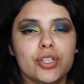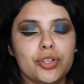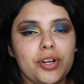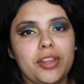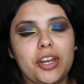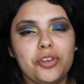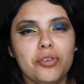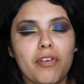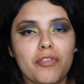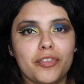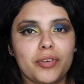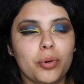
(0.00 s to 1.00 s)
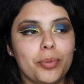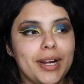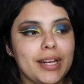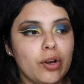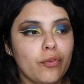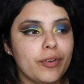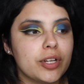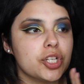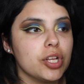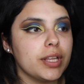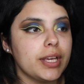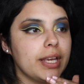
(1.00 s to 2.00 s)
So now that you've already
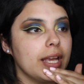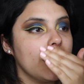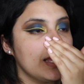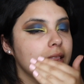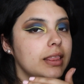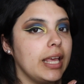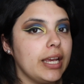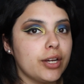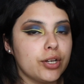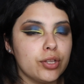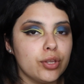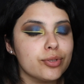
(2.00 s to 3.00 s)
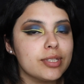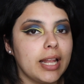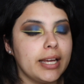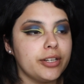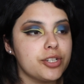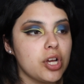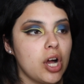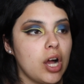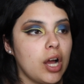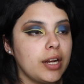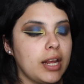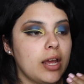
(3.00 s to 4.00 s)
officially layered those liners
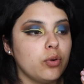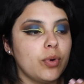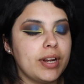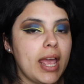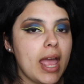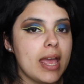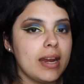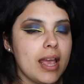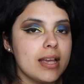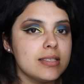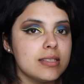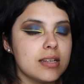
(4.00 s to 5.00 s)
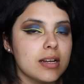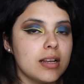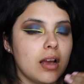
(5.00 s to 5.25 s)
on and went ahead and